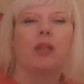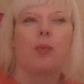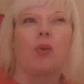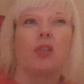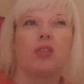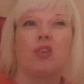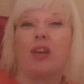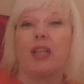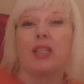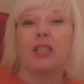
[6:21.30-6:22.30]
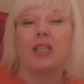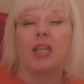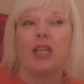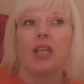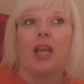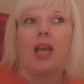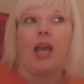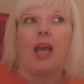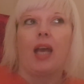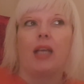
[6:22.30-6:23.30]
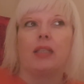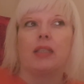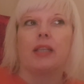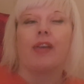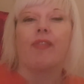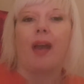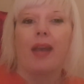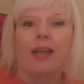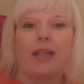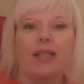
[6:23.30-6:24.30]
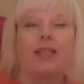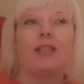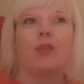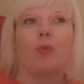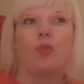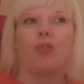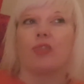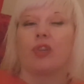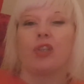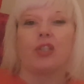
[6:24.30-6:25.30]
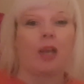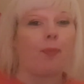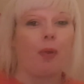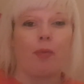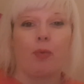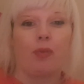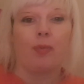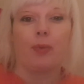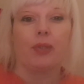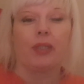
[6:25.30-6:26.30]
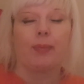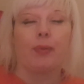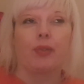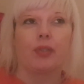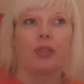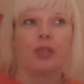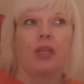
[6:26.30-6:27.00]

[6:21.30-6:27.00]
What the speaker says: They weren't great. And if I had listened to those reviews, I probably wouldn't have bought the book.